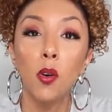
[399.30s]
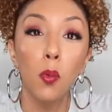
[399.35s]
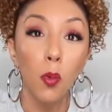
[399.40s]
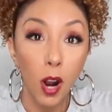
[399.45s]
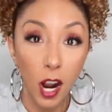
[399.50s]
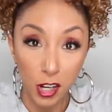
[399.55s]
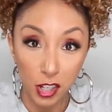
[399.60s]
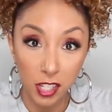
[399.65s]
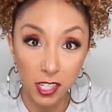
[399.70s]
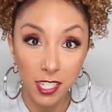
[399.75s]

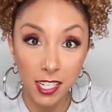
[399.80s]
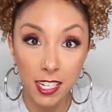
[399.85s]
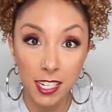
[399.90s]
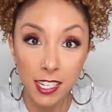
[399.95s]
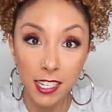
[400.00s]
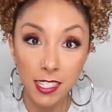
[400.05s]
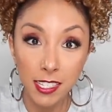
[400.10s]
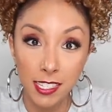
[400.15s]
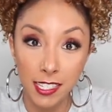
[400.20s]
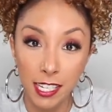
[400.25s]
Washington,
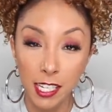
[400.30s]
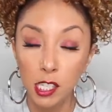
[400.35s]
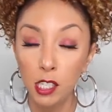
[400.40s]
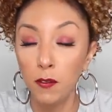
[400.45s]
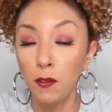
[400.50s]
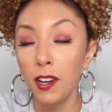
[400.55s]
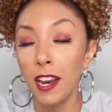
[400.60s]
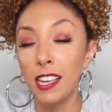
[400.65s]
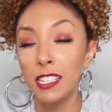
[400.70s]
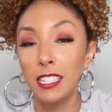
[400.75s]
D.C. So
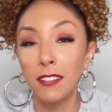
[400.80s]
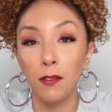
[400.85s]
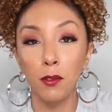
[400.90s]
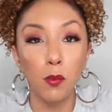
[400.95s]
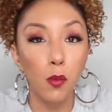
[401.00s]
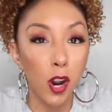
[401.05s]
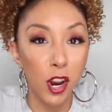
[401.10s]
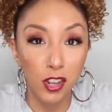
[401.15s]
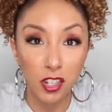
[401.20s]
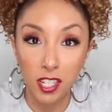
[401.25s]
if you guys live
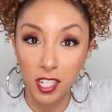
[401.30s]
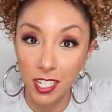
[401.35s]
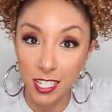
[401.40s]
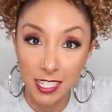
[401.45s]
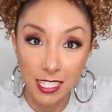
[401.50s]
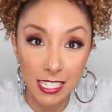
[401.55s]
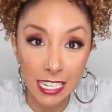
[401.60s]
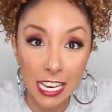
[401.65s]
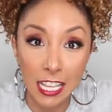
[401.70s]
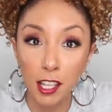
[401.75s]
in Washington,
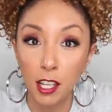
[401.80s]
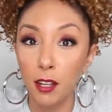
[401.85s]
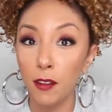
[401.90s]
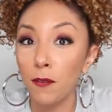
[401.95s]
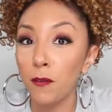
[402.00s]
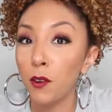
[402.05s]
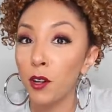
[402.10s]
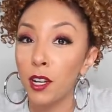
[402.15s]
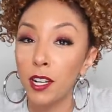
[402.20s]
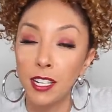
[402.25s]
D.C., looking
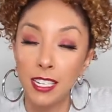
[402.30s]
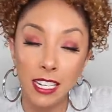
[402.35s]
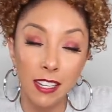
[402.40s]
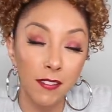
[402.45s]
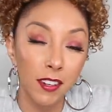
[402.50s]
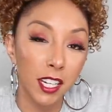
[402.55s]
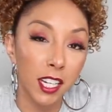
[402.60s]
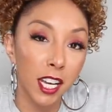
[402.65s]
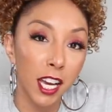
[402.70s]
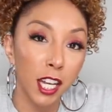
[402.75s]
for a
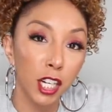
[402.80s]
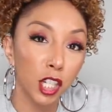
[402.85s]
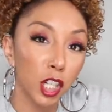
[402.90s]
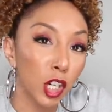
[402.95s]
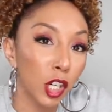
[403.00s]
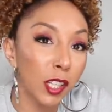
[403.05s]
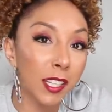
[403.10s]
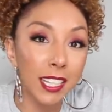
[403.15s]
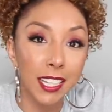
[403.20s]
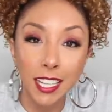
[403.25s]
diva cut,
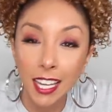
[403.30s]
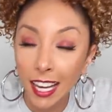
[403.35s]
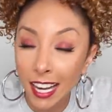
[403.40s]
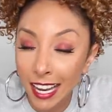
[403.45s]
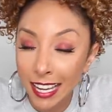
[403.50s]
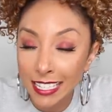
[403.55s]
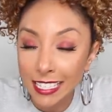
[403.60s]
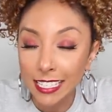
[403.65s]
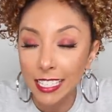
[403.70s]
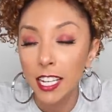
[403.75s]
curly
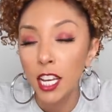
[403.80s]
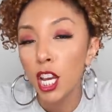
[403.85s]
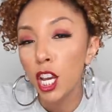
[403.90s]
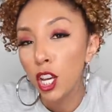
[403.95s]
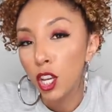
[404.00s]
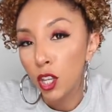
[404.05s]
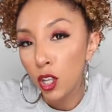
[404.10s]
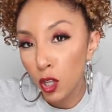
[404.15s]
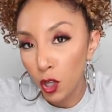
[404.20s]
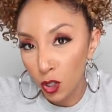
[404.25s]
cut,
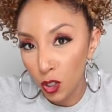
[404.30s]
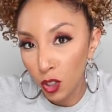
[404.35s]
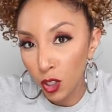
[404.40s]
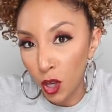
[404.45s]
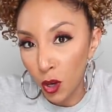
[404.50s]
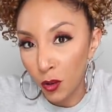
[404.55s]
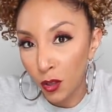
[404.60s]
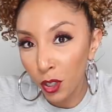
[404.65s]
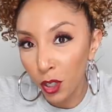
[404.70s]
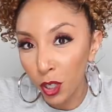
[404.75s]
you should
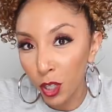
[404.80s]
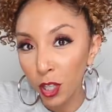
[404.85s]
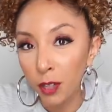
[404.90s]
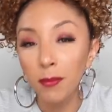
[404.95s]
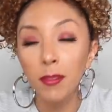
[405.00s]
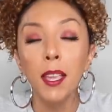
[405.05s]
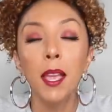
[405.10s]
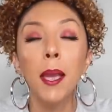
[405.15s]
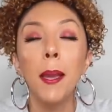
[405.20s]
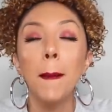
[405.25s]
go to
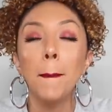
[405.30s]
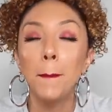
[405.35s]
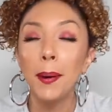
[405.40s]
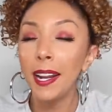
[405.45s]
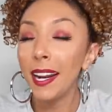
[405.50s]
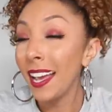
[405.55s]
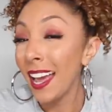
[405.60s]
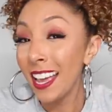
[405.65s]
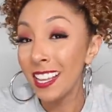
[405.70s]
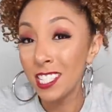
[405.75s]
her.
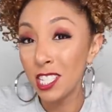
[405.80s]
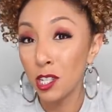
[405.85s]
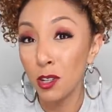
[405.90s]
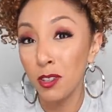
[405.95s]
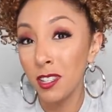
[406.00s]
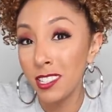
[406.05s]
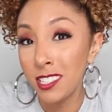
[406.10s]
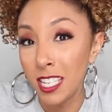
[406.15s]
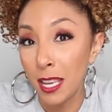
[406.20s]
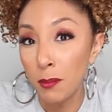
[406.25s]
But I asked
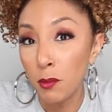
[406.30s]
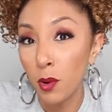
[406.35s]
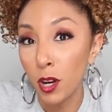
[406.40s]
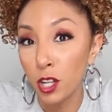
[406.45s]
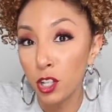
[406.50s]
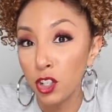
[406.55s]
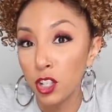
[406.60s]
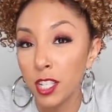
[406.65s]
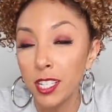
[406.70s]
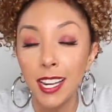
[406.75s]
her the same
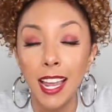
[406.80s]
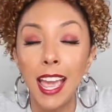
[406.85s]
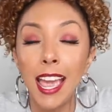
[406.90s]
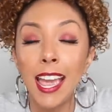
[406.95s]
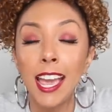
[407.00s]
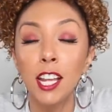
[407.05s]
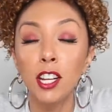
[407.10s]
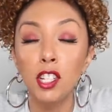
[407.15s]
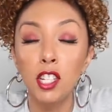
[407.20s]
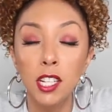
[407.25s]
question,
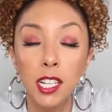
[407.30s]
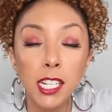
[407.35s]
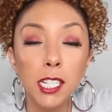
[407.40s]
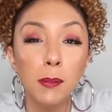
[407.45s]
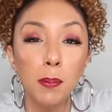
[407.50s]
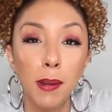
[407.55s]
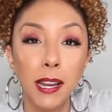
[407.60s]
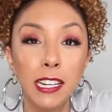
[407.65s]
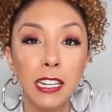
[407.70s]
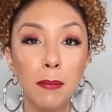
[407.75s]
and she
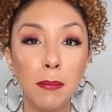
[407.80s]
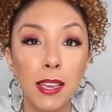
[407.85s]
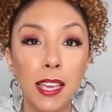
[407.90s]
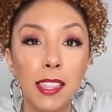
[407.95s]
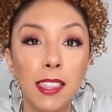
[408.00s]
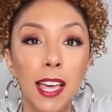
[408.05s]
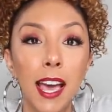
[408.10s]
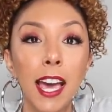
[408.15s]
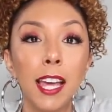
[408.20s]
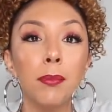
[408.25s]
explained to
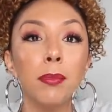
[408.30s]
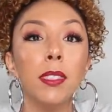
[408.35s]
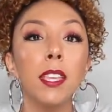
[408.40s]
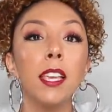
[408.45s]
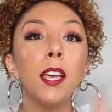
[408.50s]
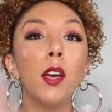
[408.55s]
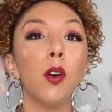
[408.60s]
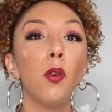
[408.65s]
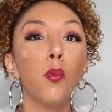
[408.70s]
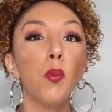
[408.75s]
me that
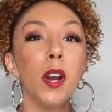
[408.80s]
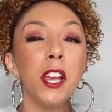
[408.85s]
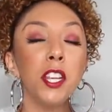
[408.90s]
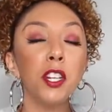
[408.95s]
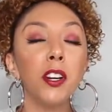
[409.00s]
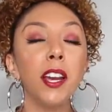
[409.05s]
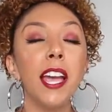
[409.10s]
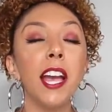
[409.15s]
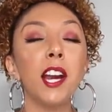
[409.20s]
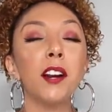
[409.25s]
when
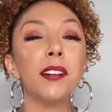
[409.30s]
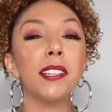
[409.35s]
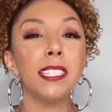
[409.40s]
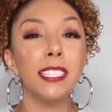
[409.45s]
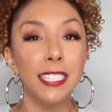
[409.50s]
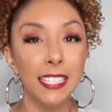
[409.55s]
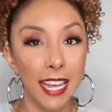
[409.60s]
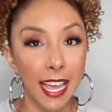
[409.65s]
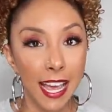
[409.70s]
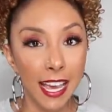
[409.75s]
your hair
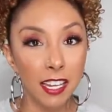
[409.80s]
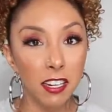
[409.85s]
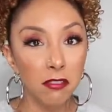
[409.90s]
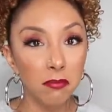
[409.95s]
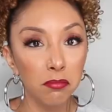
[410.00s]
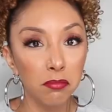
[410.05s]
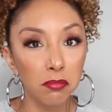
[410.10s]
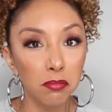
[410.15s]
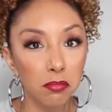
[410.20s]
is dead,